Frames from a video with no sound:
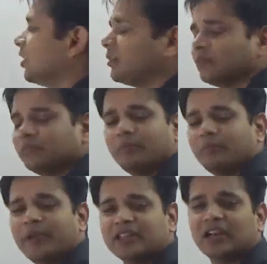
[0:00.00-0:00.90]
the
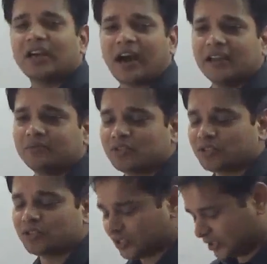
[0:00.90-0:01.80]
method I
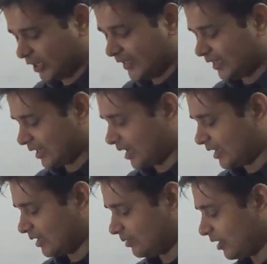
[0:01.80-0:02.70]
am telling,
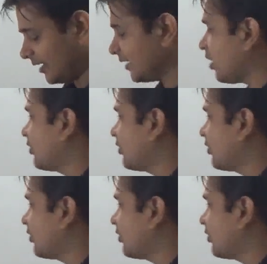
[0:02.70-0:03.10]
I am writing